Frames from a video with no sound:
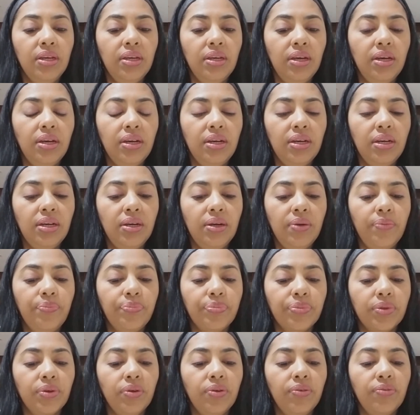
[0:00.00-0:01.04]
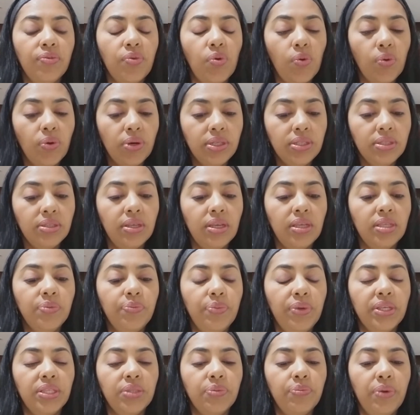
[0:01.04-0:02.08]
Of course, they
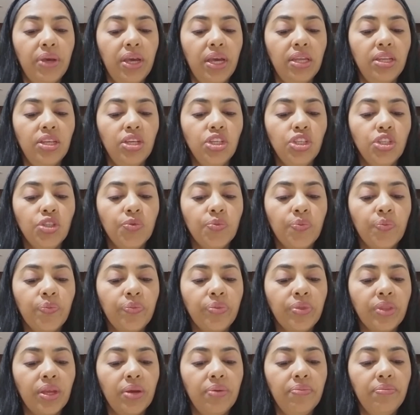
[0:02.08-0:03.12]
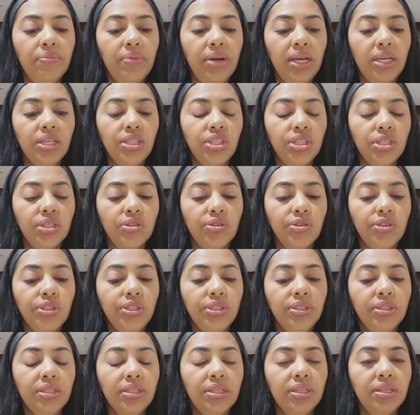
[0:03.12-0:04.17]
speak Spanish, my
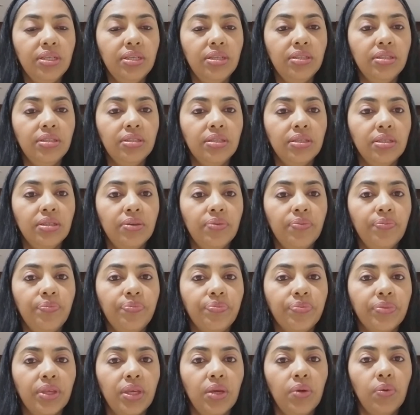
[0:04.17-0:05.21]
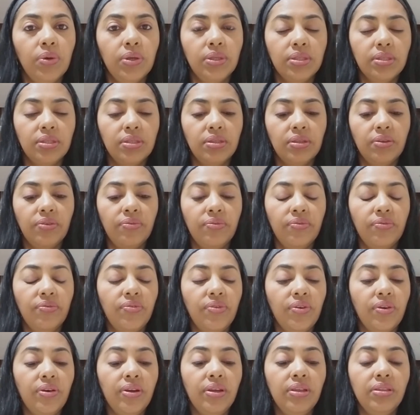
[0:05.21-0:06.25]
children, and it was
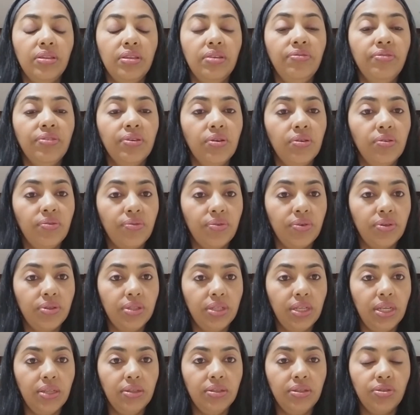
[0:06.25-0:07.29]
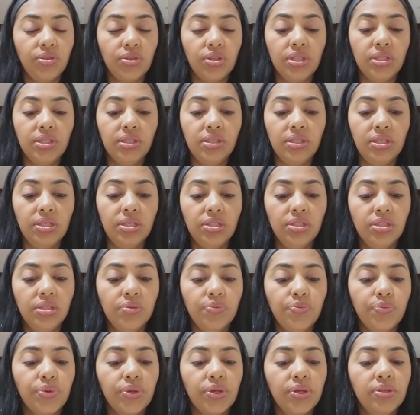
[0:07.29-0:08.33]
very difficult for them, the
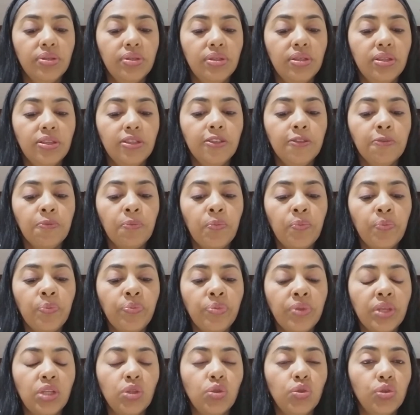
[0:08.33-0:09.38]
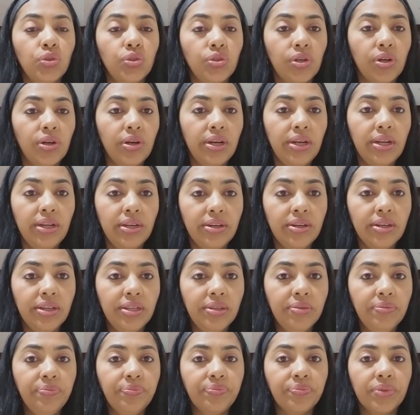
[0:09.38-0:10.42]
transition process, to start
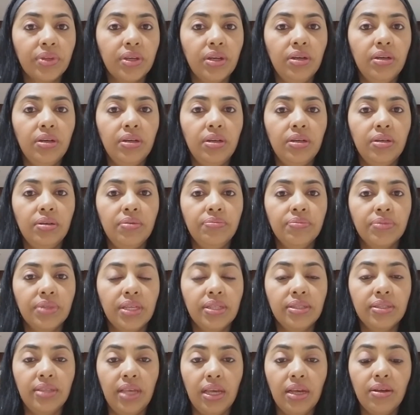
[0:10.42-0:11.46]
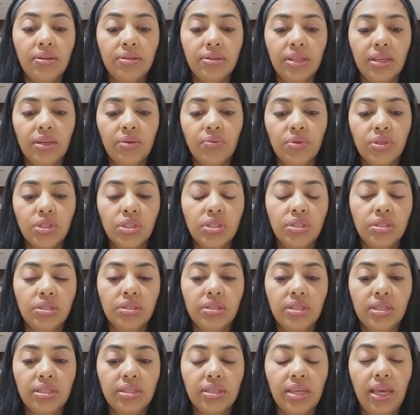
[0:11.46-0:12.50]
learning a second language, in
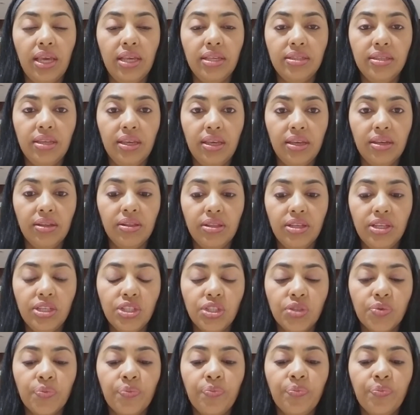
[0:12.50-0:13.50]
this case English.